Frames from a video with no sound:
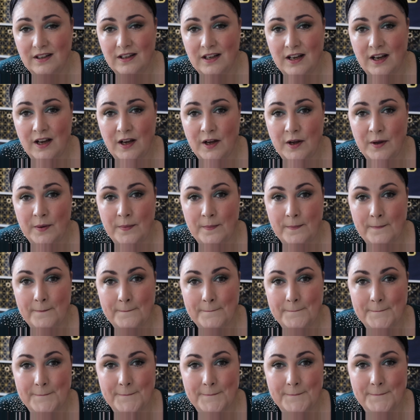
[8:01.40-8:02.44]
My
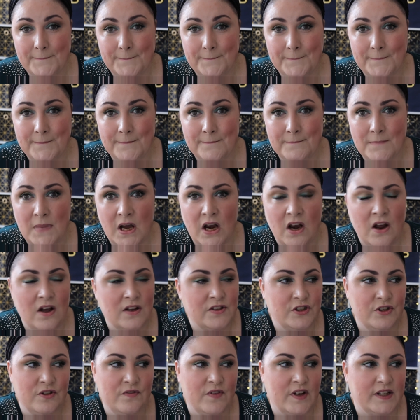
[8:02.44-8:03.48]

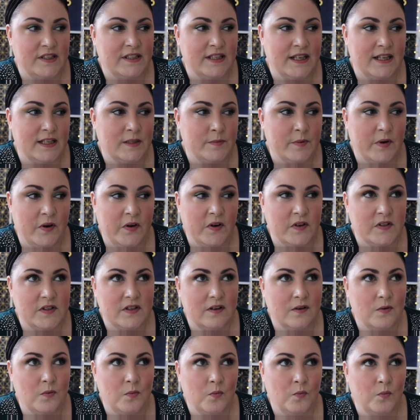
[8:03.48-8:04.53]
last university experience
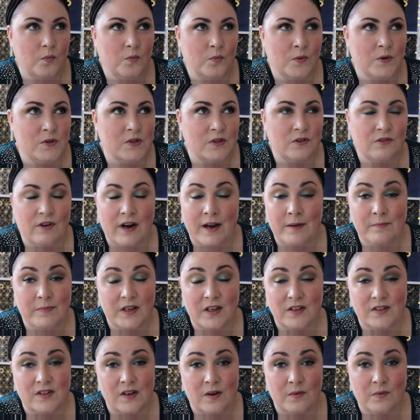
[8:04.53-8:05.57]
wasn't great
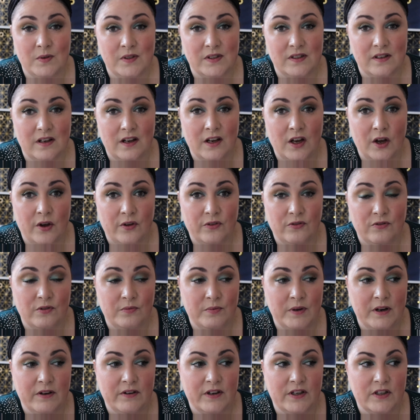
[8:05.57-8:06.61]
because I was going through a
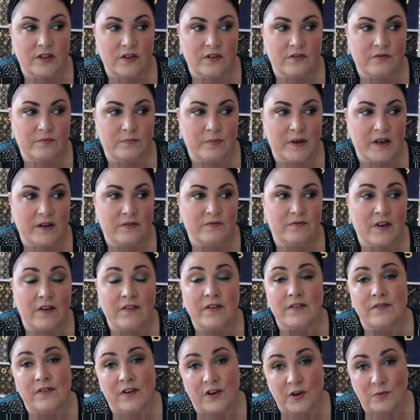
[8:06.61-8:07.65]
period of being
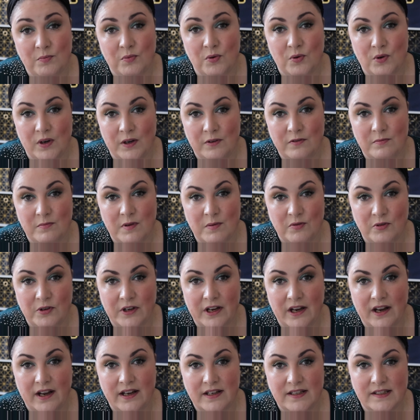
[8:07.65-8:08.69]
very, very poorly with my
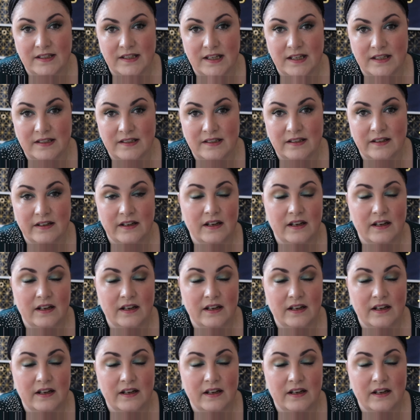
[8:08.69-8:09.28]
bronchiectasis.